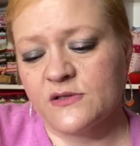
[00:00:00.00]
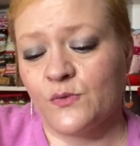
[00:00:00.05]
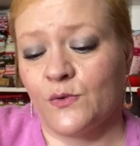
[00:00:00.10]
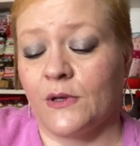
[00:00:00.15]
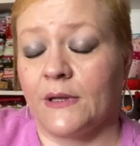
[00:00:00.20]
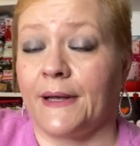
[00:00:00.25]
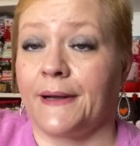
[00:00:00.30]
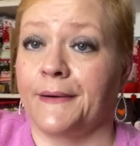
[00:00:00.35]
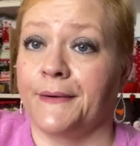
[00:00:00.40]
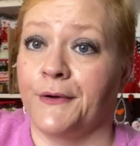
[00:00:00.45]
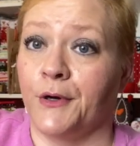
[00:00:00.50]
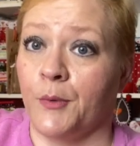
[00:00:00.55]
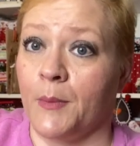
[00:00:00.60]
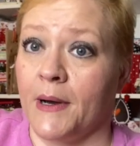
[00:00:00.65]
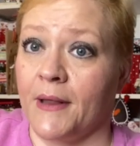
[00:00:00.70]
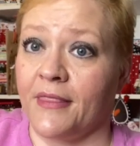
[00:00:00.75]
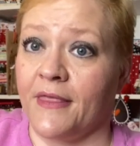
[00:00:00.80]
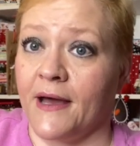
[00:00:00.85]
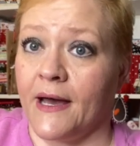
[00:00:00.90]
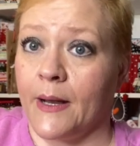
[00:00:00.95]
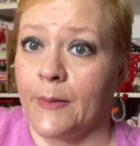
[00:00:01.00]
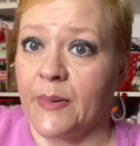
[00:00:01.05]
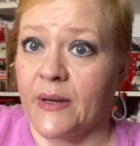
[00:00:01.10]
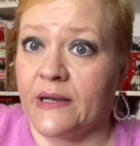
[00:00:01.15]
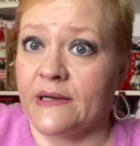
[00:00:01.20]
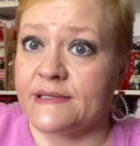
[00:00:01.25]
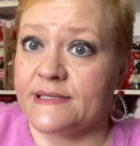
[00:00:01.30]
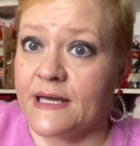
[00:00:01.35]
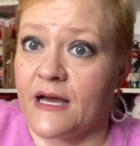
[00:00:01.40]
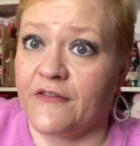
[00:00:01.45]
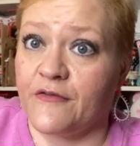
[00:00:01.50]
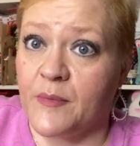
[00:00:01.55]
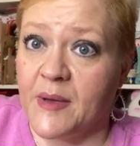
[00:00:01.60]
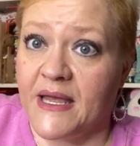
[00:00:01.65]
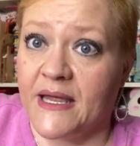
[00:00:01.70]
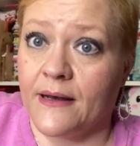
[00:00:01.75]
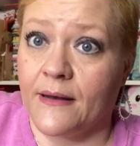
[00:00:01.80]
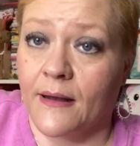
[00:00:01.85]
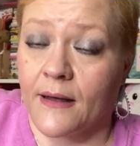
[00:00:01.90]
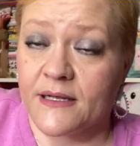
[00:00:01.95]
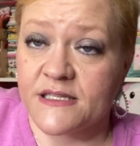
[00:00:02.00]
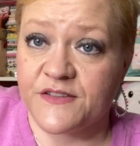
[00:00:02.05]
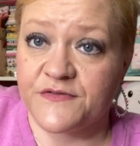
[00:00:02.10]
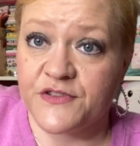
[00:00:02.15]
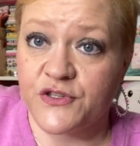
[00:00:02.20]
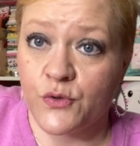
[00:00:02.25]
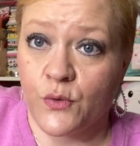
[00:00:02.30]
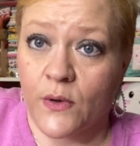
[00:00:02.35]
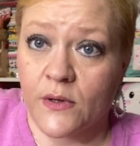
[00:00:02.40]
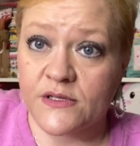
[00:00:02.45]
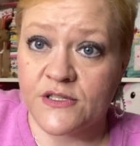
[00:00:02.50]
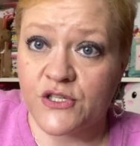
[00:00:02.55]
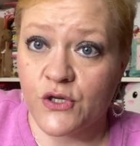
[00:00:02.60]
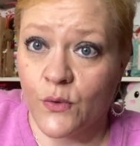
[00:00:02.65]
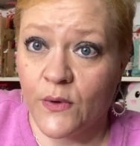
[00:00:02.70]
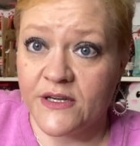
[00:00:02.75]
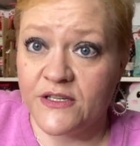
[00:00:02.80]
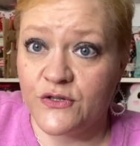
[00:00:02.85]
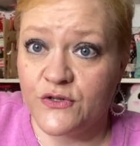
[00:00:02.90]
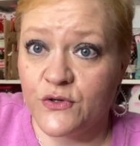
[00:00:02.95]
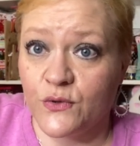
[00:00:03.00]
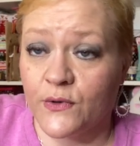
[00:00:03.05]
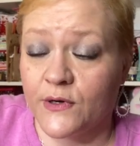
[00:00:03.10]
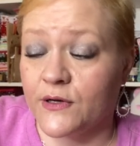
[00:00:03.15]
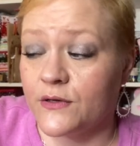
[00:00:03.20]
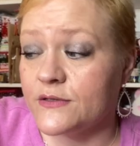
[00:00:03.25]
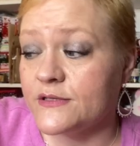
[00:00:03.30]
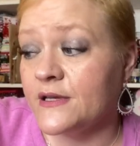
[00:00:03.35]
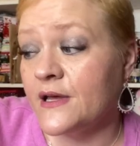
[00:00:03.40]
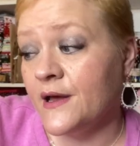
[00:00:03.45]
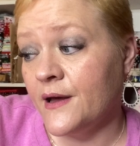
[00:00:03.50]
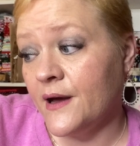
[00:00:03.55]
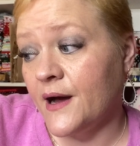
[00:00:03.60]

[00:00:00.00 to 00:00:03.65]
Well, I don't know about that because I've made lots of sewing tutorials.